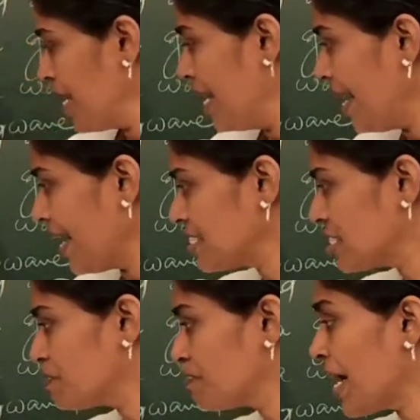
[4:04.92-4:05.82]

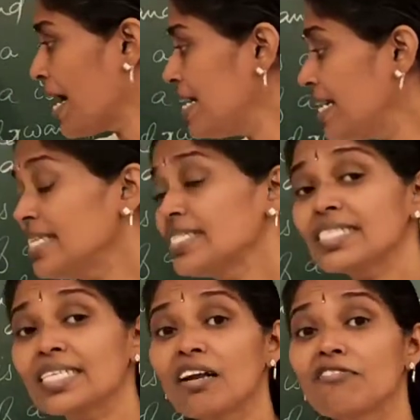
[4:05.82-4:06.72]
expanding
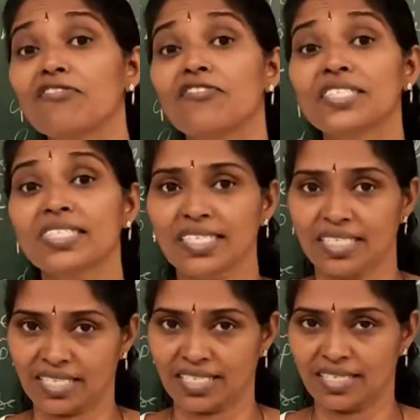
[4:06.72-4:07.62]

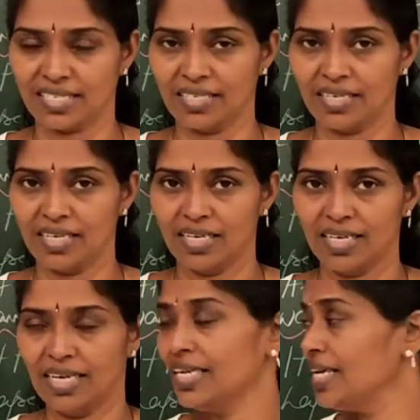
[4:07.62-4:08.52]
surfaces.
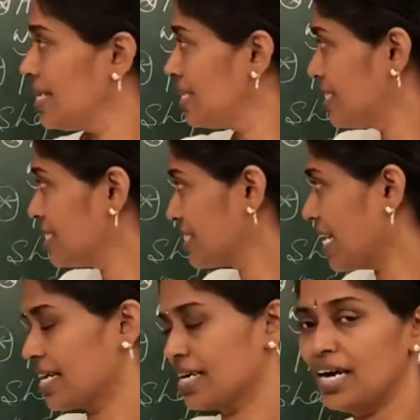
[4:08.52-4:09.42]
Here it is
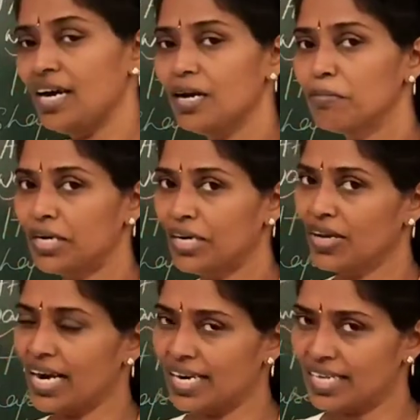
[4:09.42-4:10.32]
circle, but you can
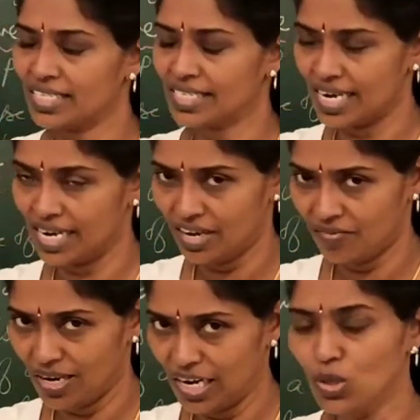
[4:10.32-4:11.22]
understand
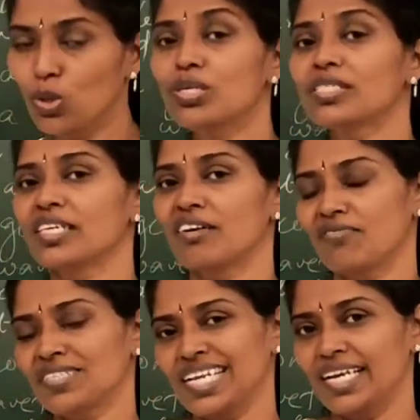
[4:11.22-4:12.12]
we will go to
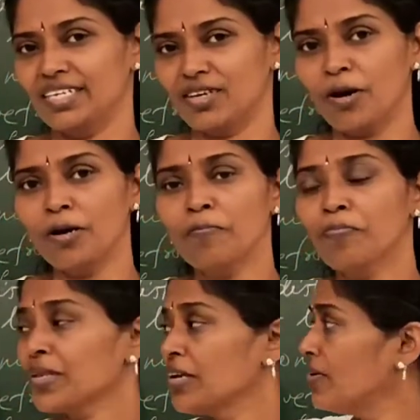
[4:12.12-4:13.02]
surface later on.
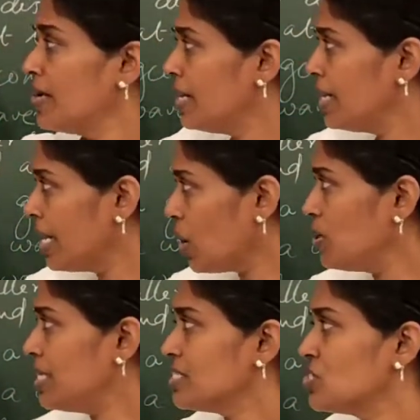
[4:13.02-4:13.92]
Now
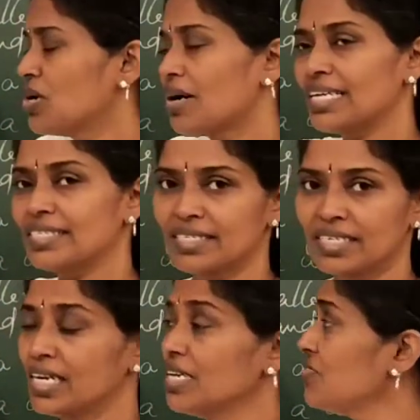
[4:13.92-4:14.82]
it is drawn as
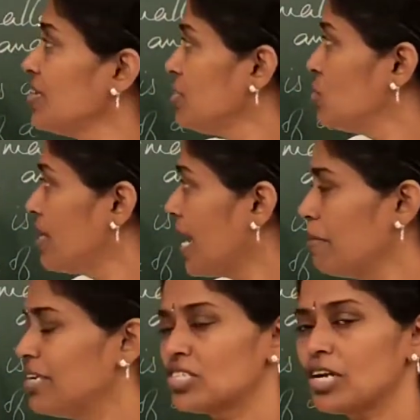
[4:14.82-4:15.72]
circles in
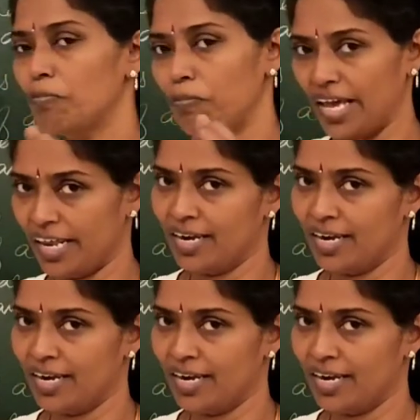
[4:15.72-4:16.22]
two-dimensional plane.